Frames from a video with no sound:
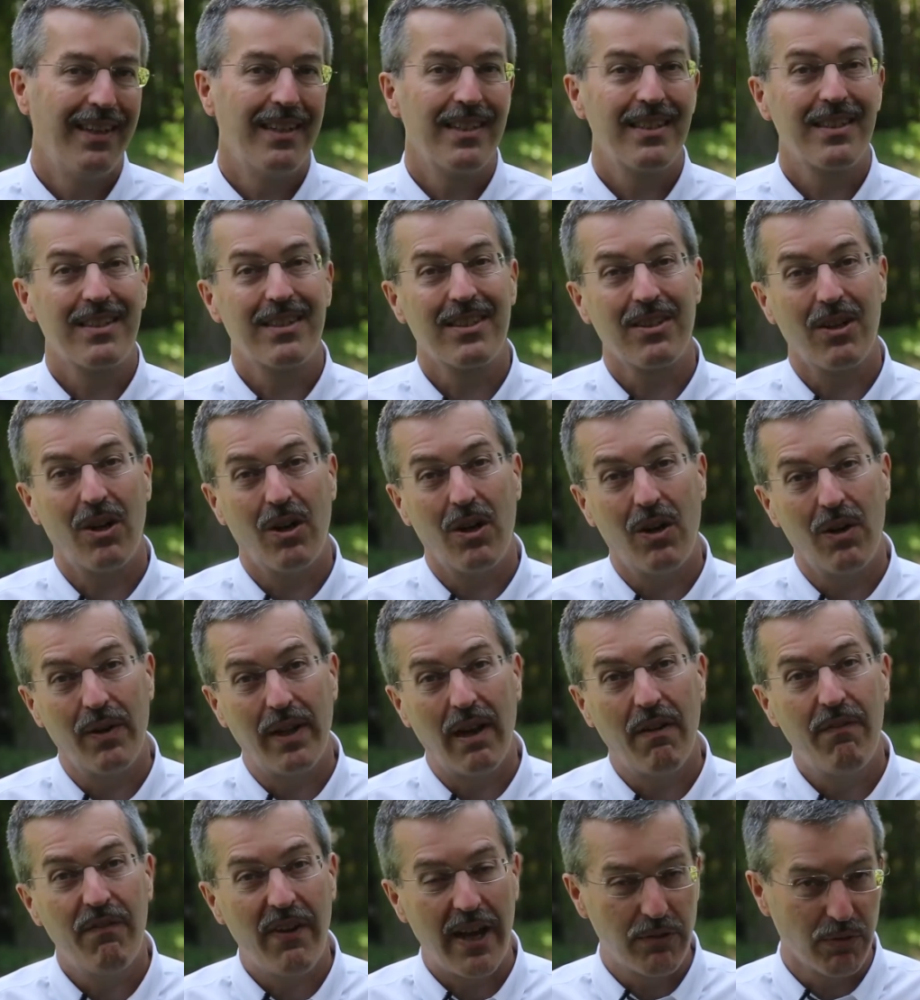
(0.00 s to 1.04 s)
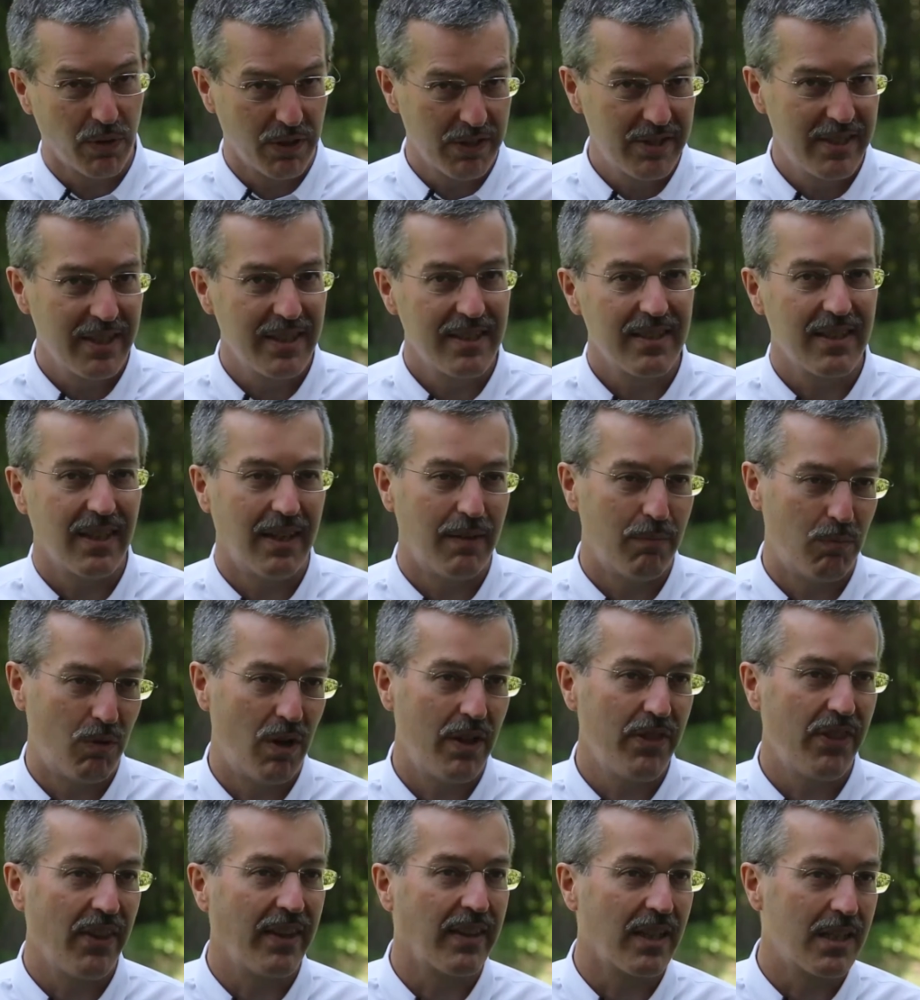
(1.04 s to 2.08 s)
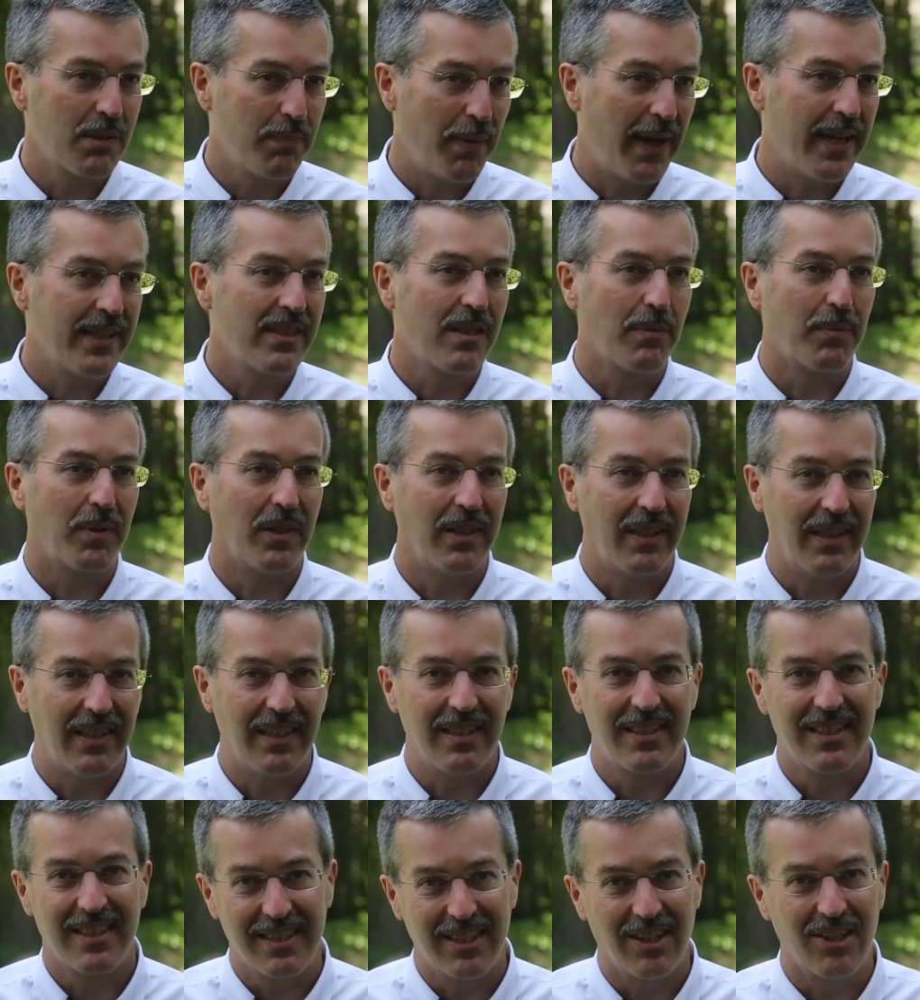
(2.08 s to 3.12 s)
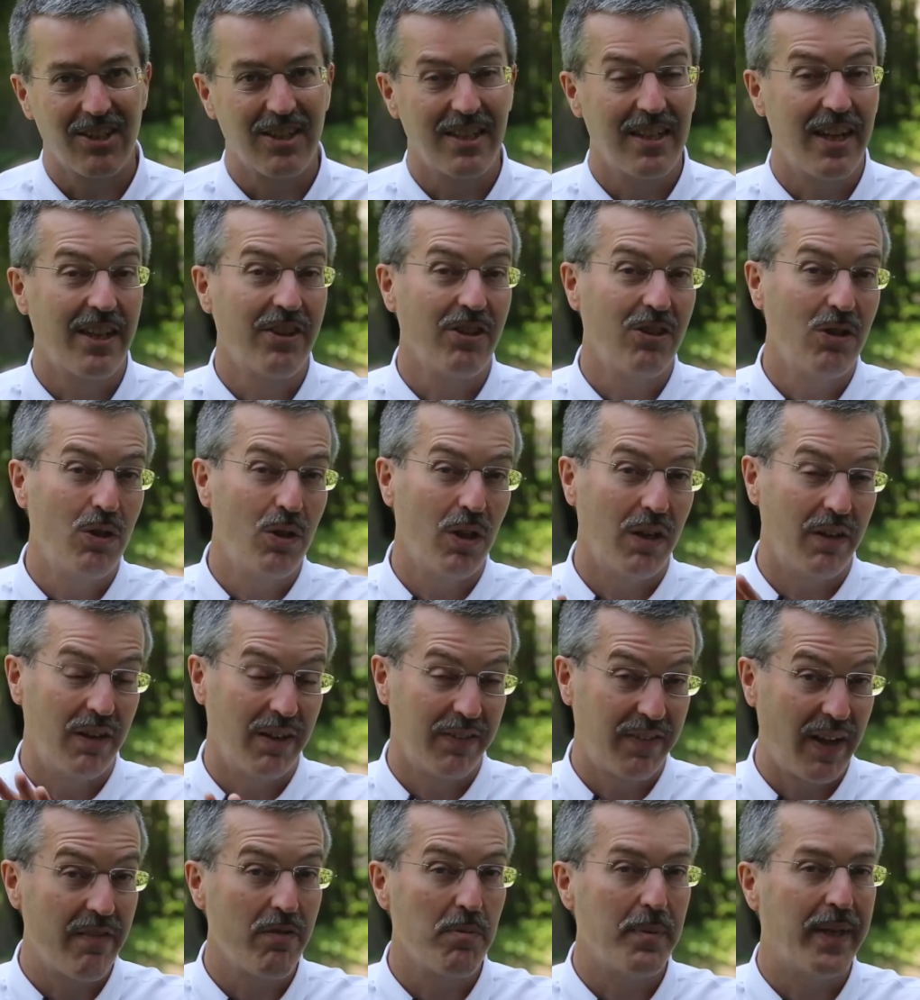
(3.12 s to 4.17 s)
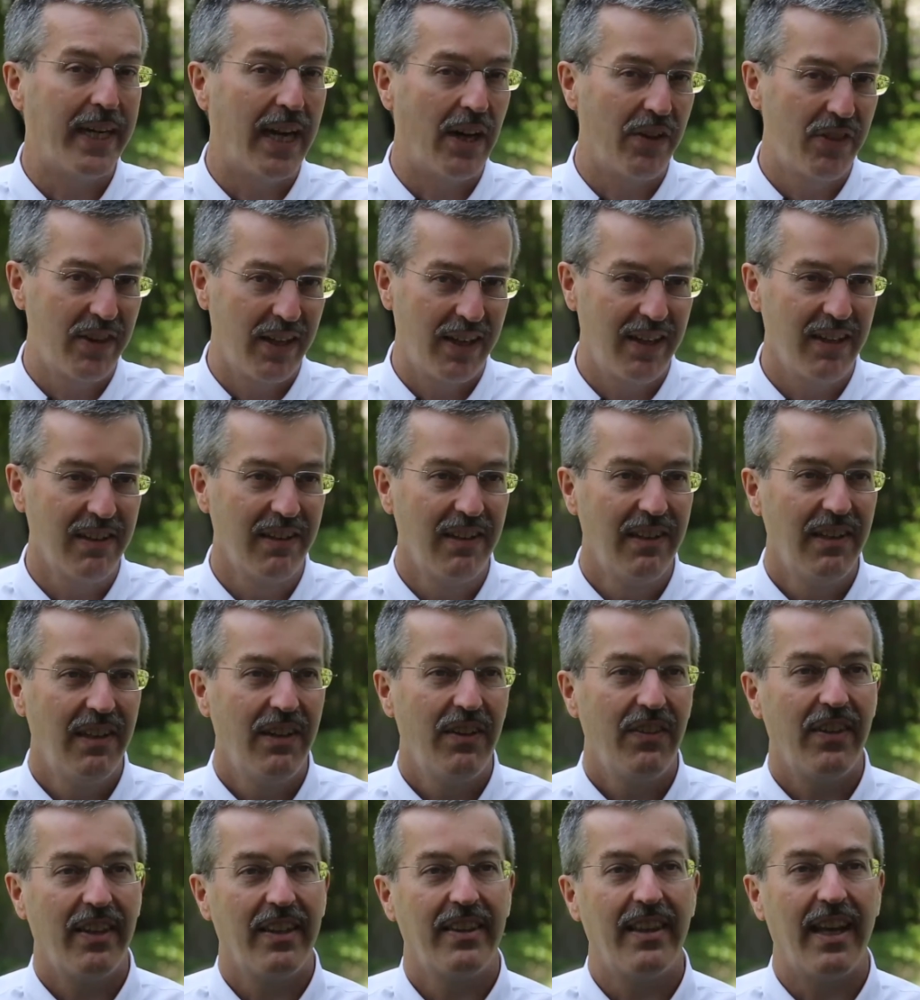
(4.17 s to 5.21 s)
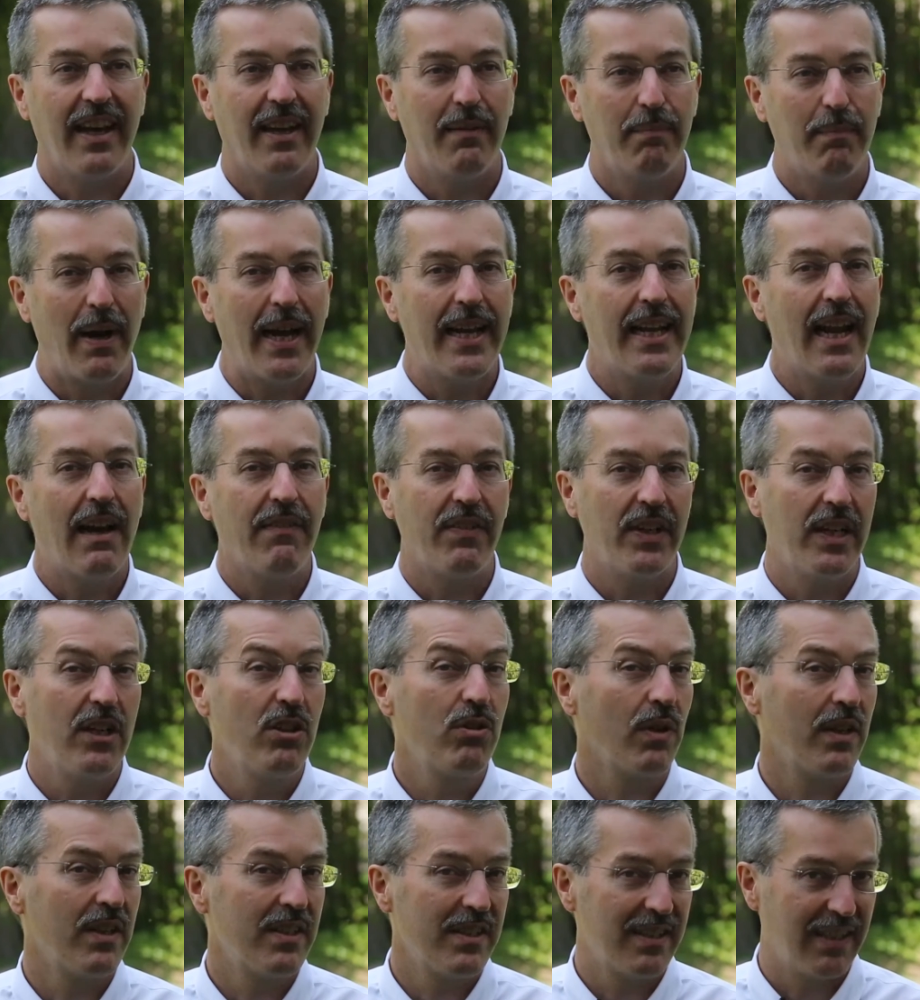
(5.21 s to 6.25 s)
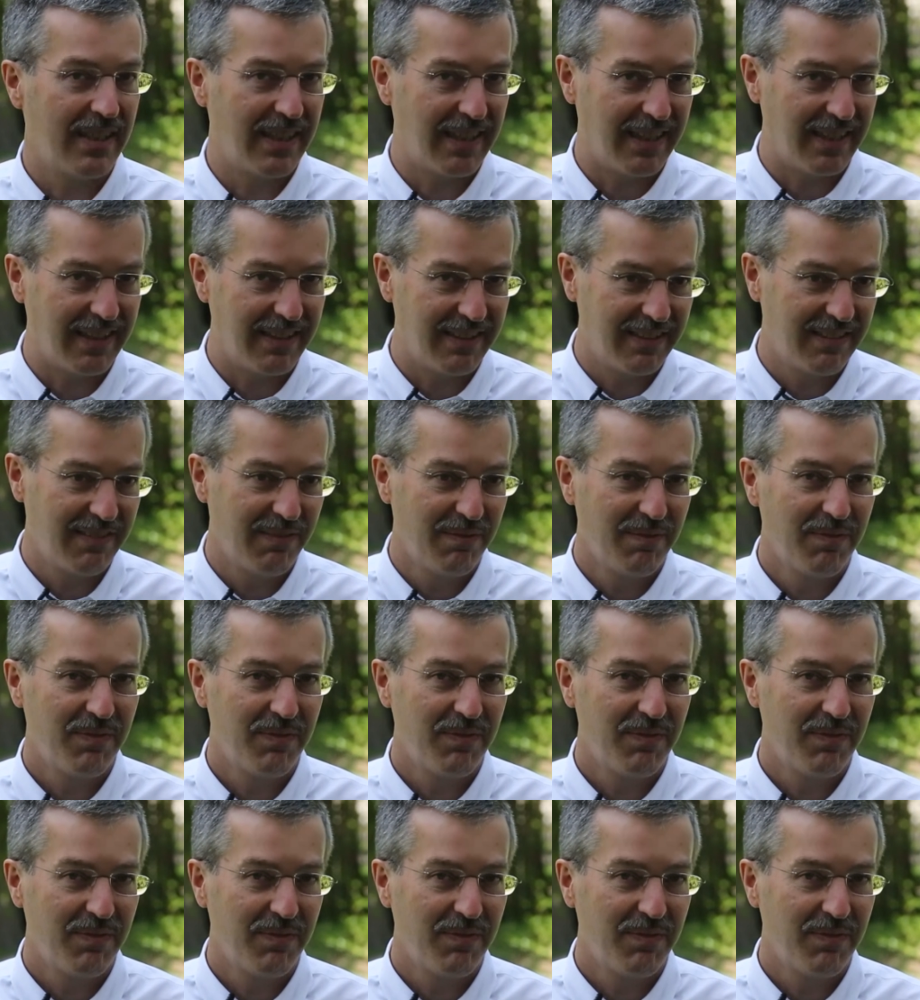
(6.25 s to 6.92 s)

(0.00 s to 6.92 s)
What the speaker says: So in a federal system, one thing that's possible is there's another unit of government out there that might have an interest in,